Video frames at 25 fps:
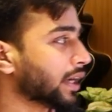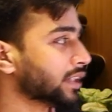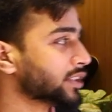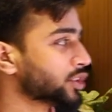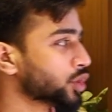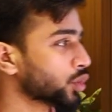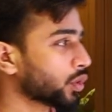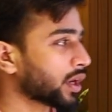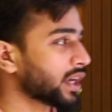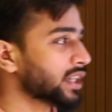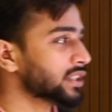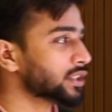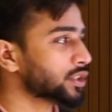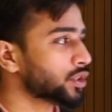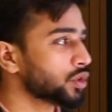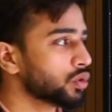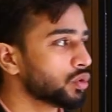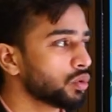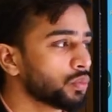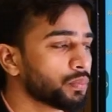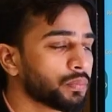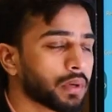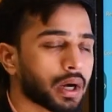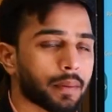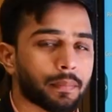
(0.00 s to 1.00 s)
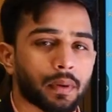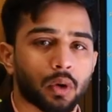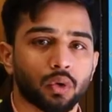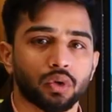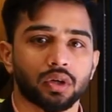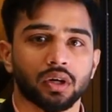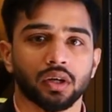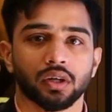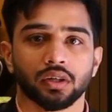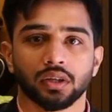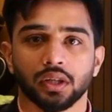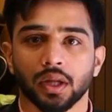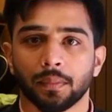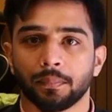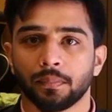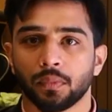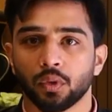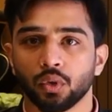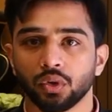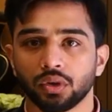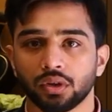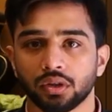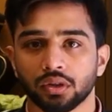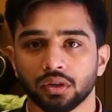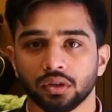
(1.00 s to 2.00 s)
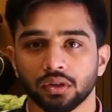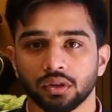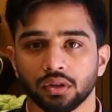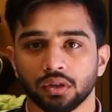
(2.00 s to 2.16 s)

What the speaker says: showcased you about the both.